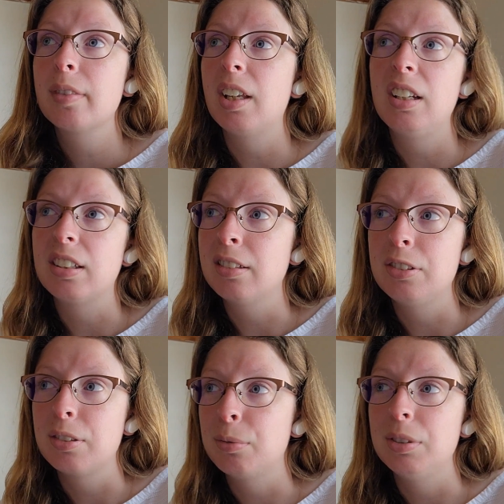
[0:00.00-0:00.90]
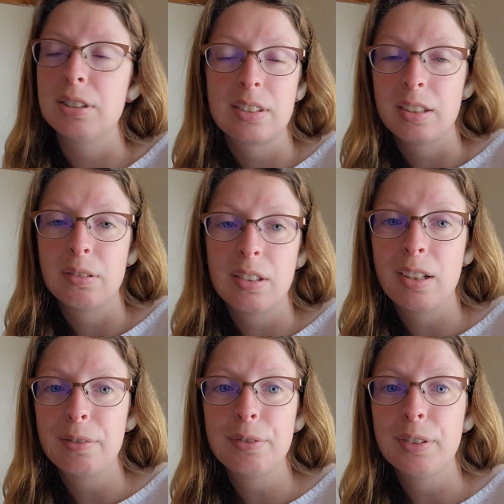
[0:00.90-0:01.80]
I can just reschedule
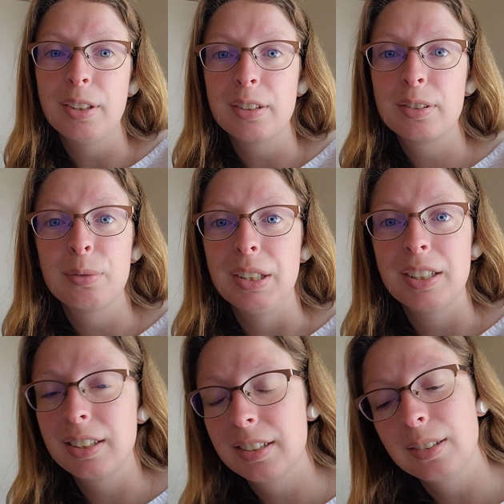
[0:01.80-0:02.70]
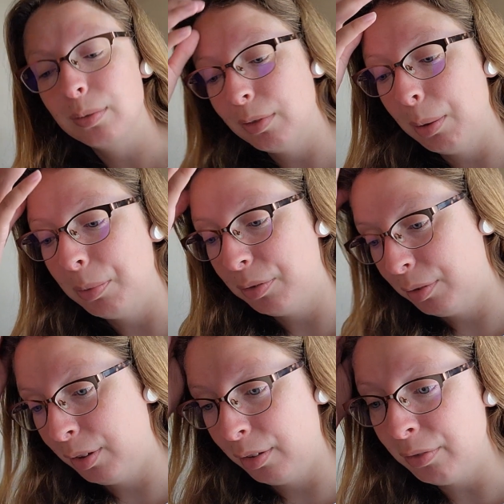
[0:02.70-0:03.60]
that for next week, right
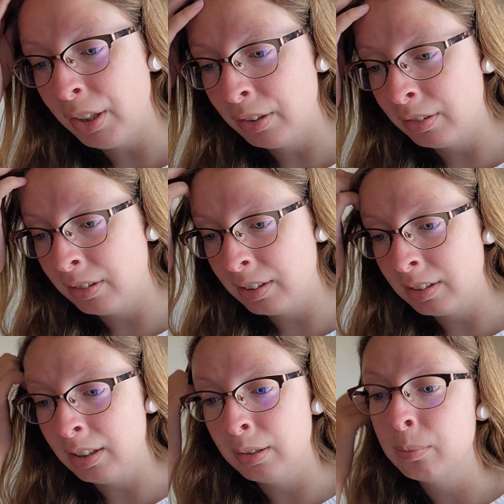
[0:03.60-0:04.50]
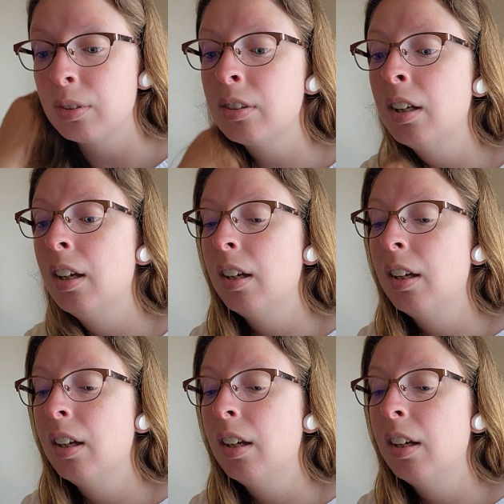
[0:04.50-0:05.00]
before the final exams